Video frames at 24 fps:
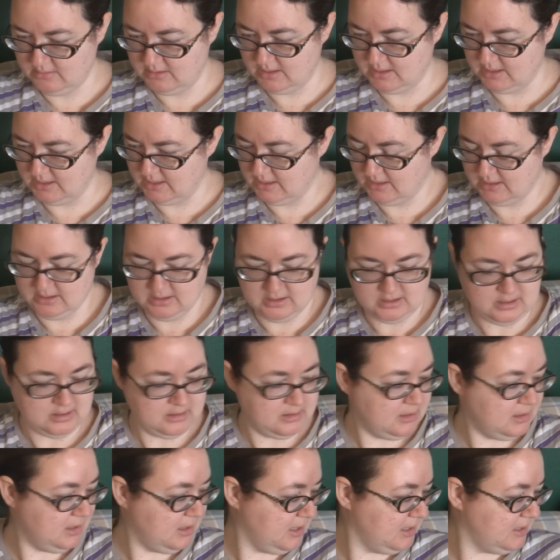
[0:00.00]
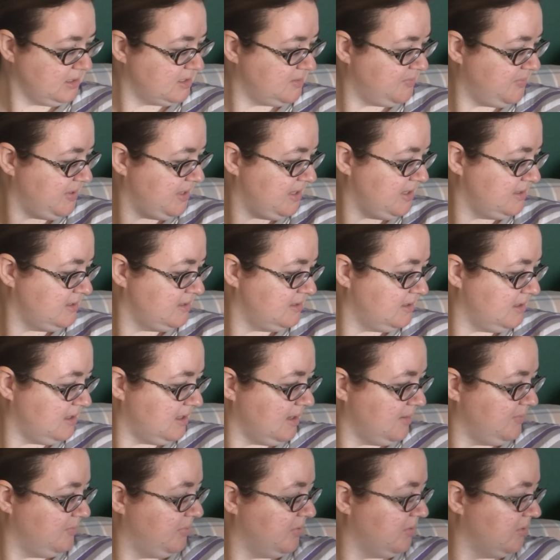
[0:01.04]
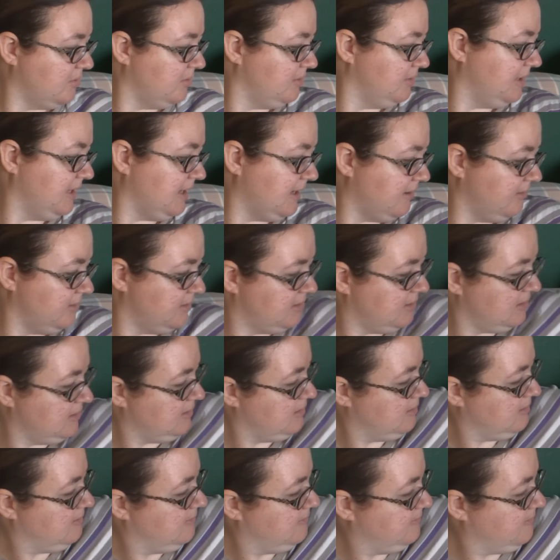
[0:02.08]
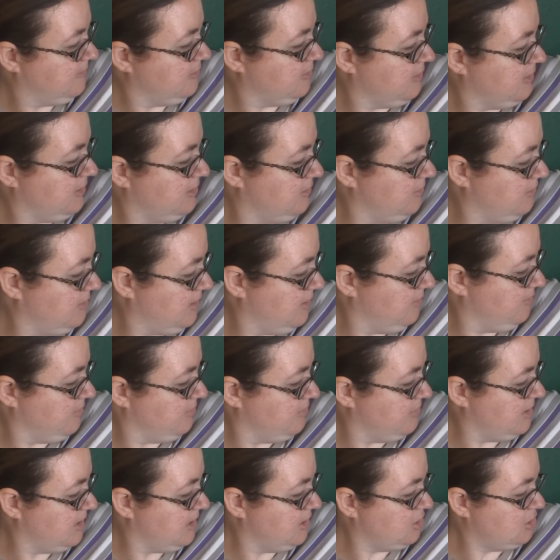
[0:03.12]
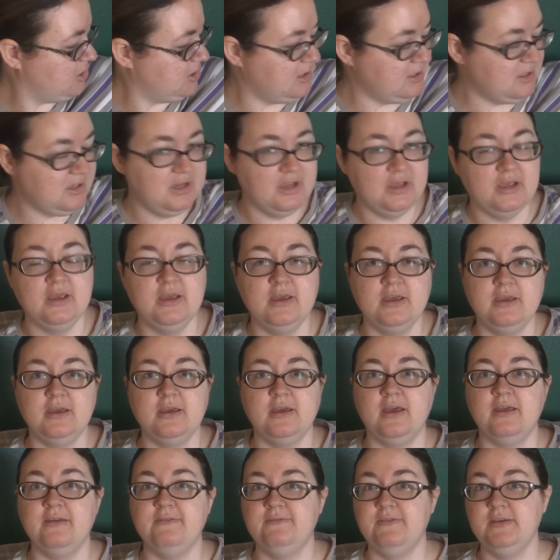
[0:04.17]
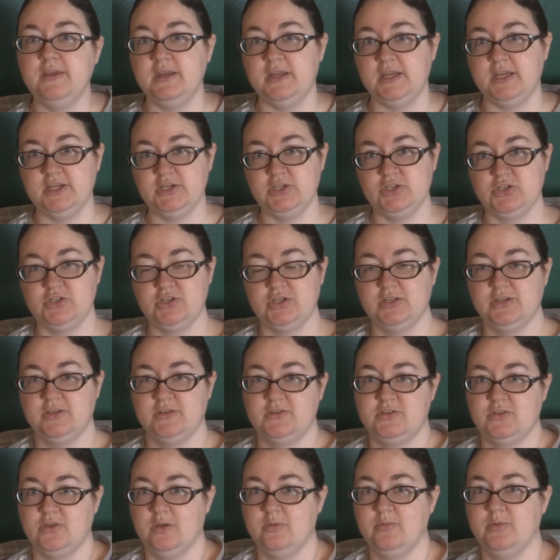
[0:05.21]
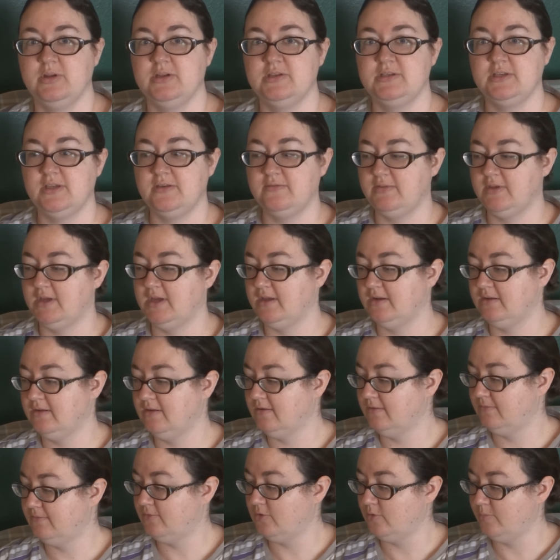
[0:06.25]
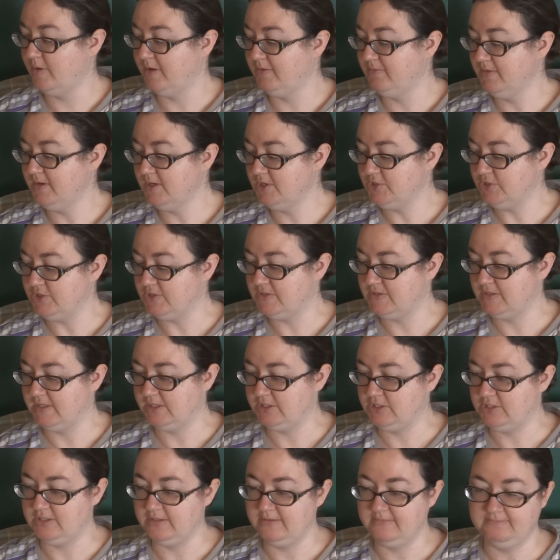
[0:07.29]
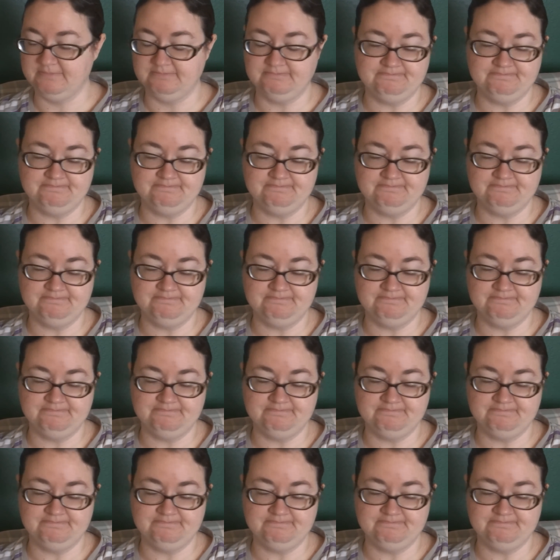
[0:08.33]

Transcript: Okay, the next piece that I pulled out for a two-day rotation, I finished, so I'm going to save that for my finishes section.